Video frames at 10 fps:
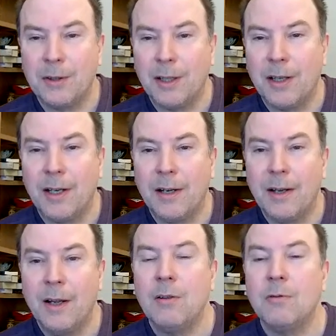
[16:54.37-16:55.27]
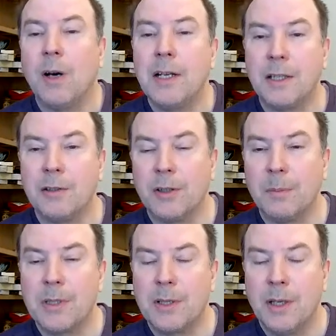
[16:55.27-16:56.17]
online writing
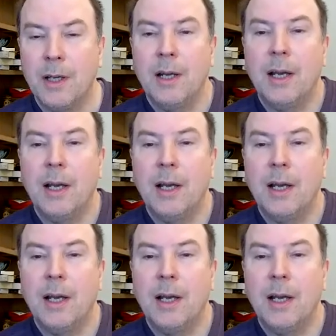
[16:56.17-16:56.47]
groups.